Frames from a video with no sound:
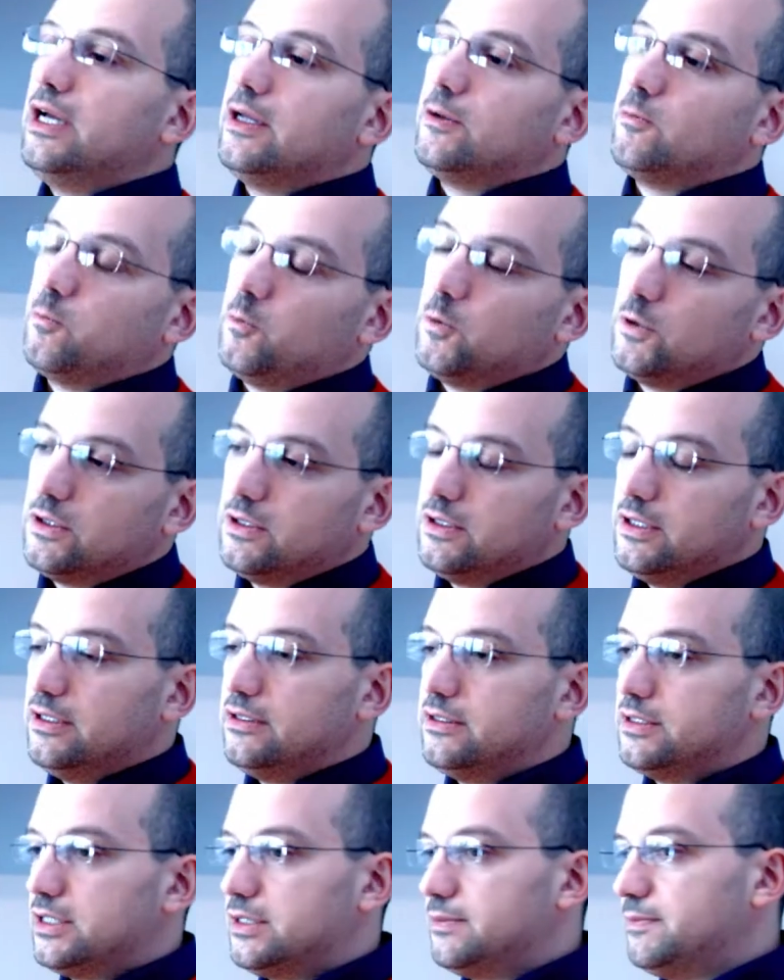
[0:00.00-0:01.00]
at what
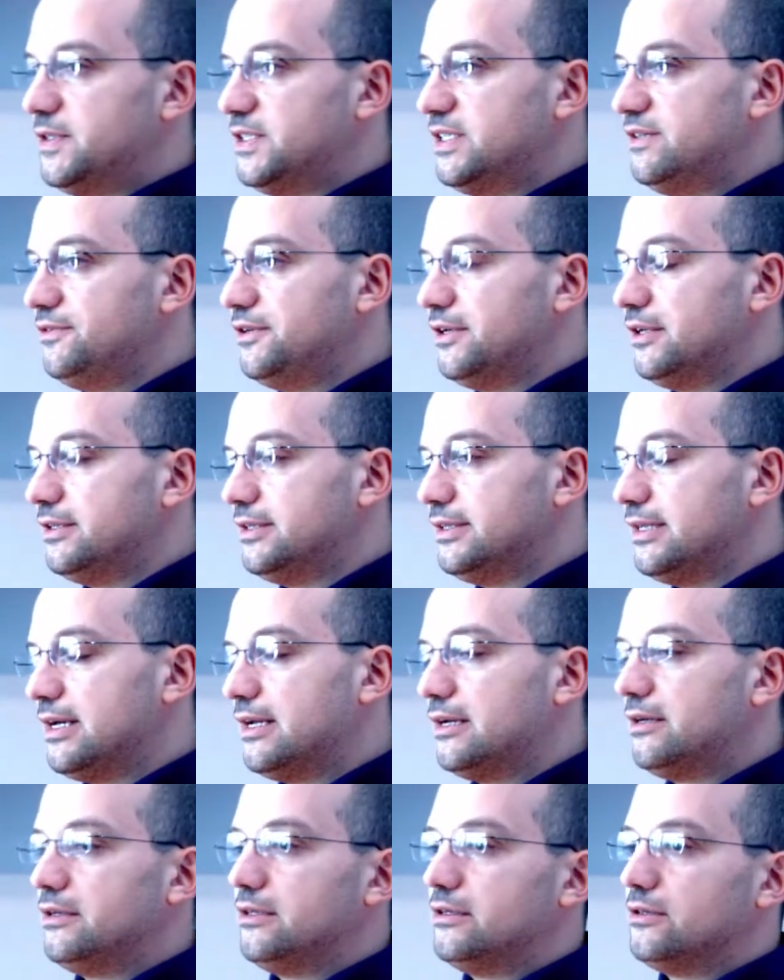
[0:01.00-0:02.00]
is specifically
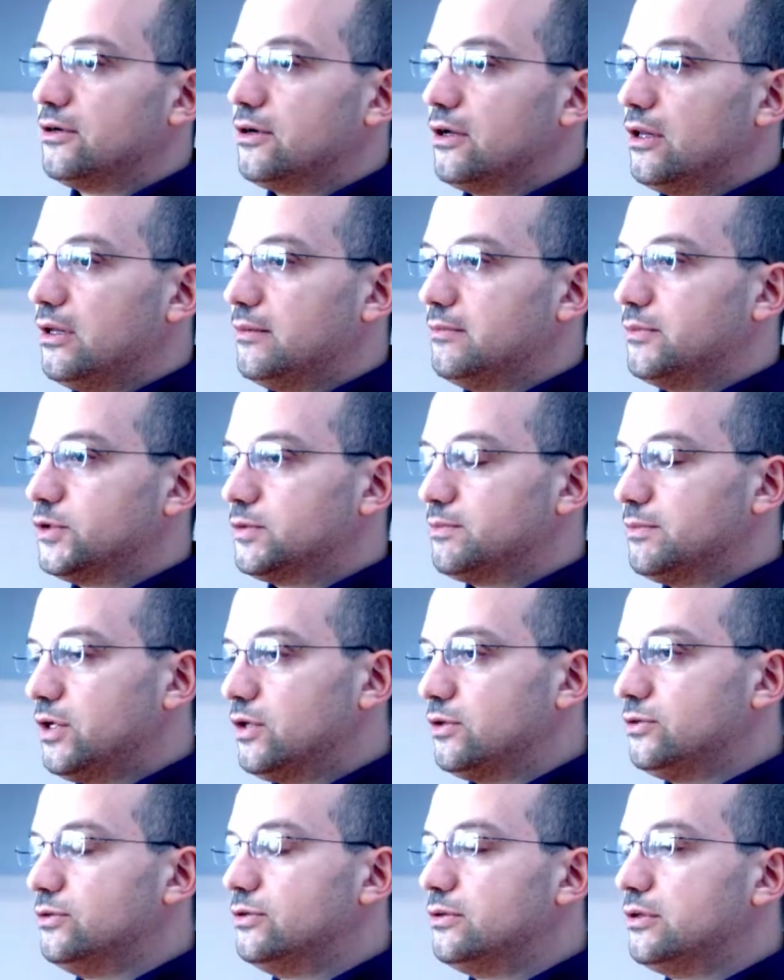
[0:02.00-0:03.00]
done in the Columbus
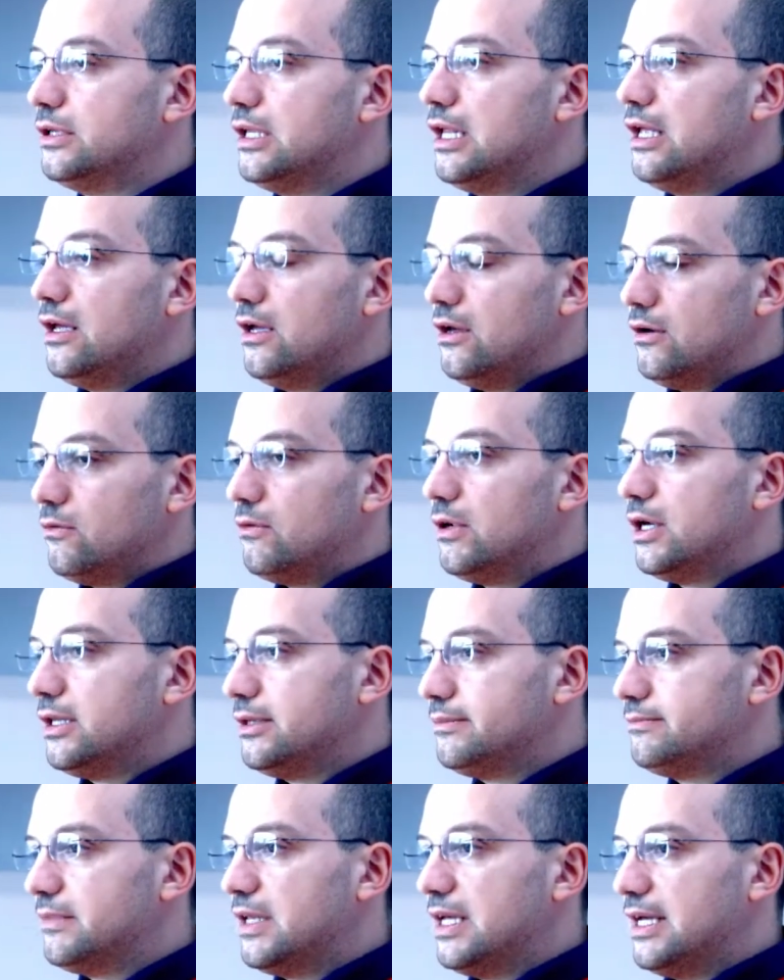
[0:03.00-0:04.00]
module,
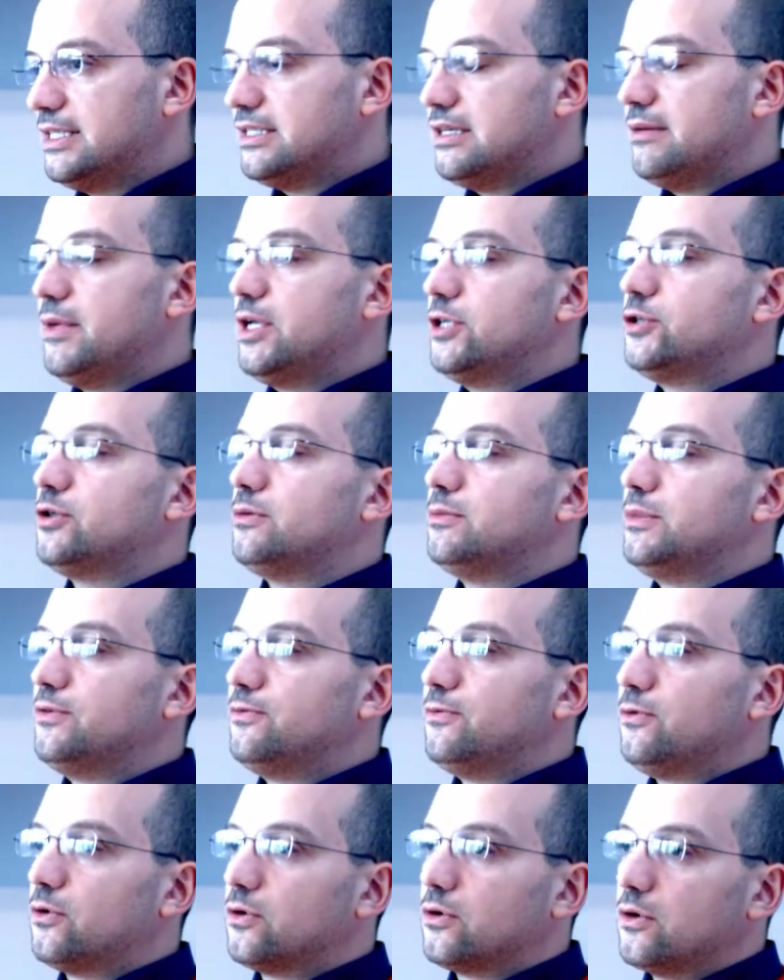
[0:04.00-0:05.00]
well, as I mentioned
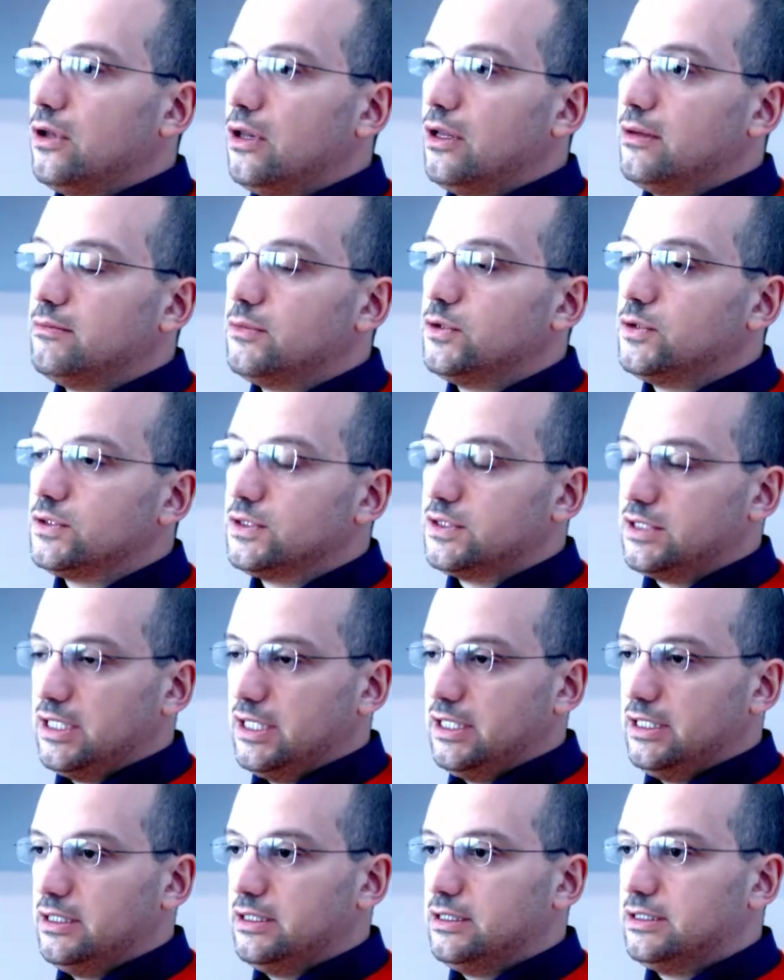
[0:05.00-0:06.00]
before, Columbus
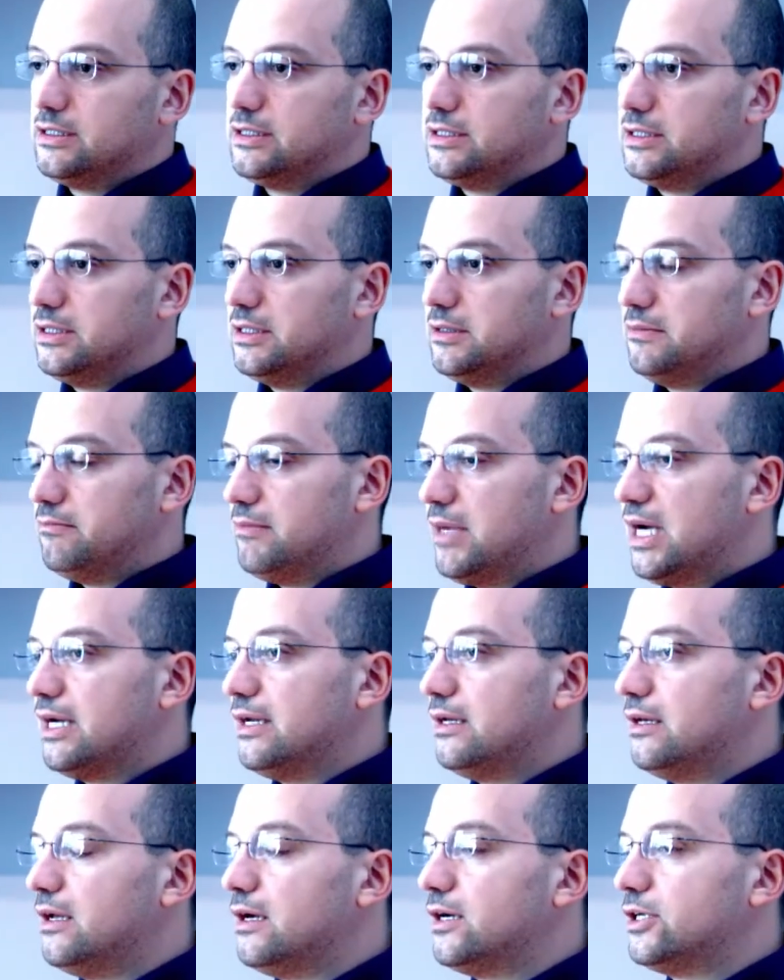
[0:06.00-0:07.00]
is by
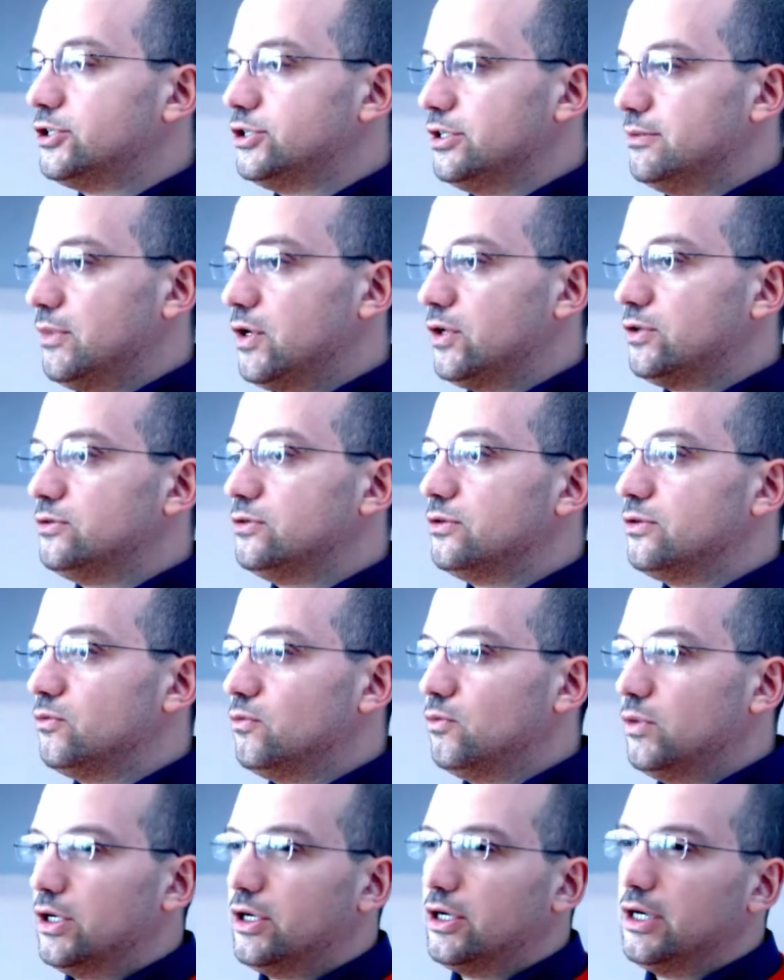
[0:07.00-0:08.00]
and large a module
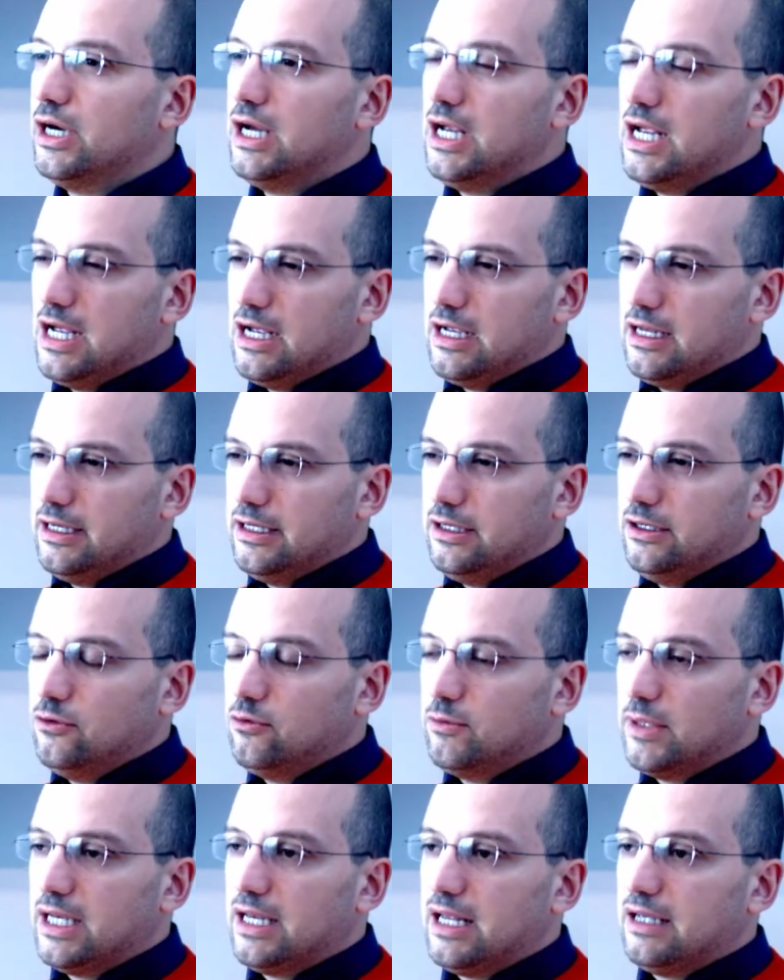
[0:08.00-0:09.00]
where
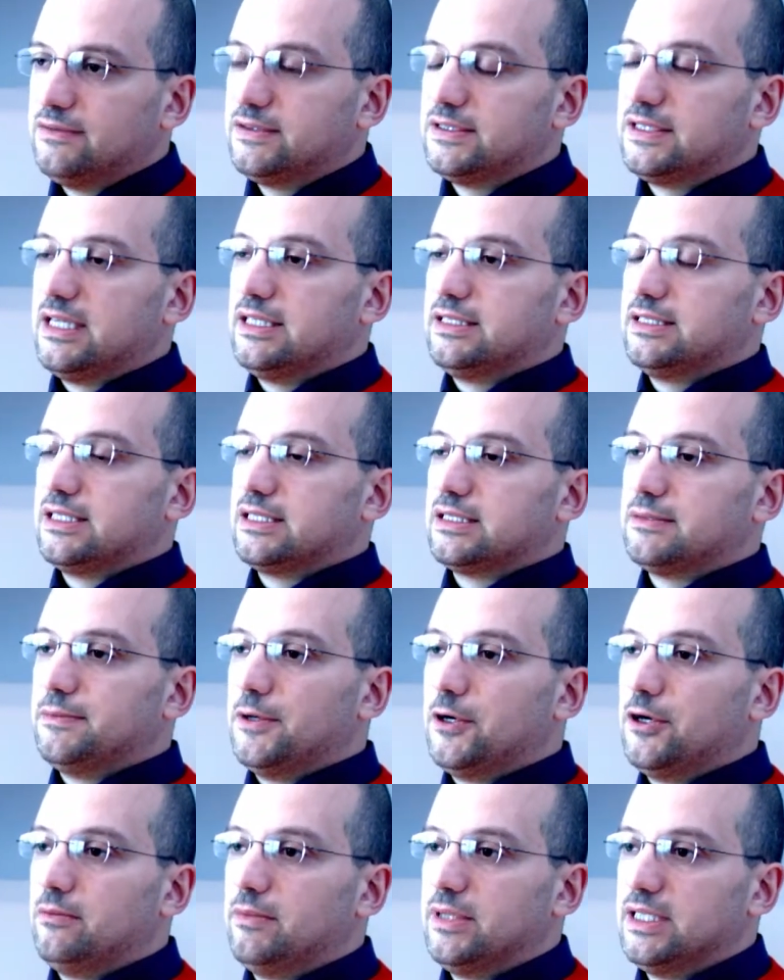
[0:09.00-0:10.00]
human life science
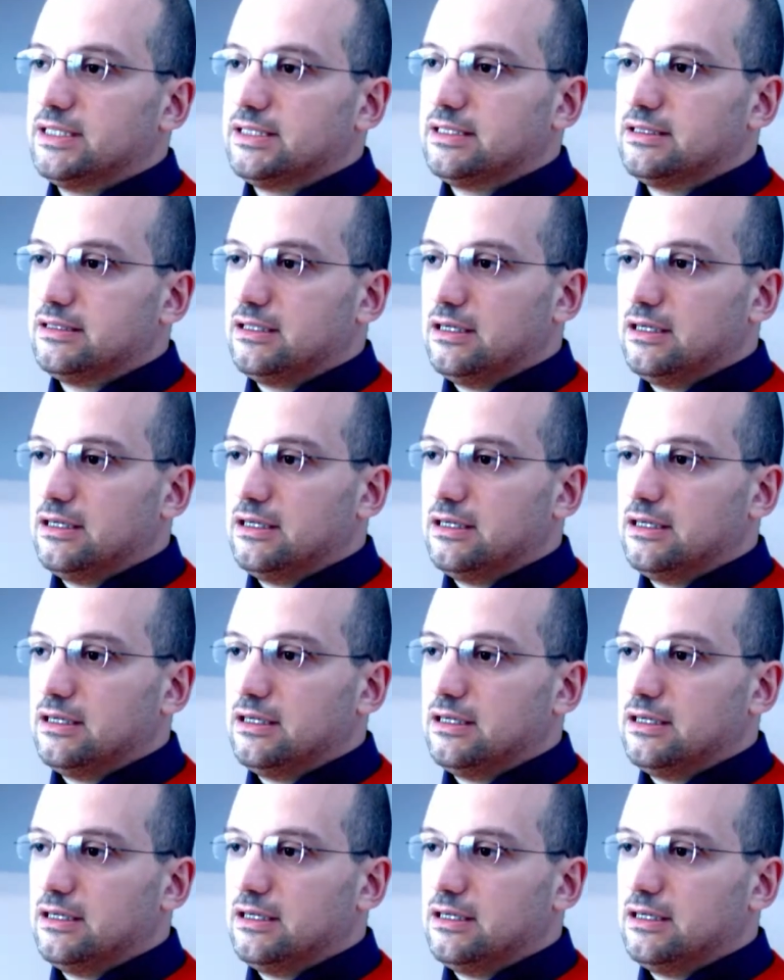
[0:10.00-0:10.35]
experiments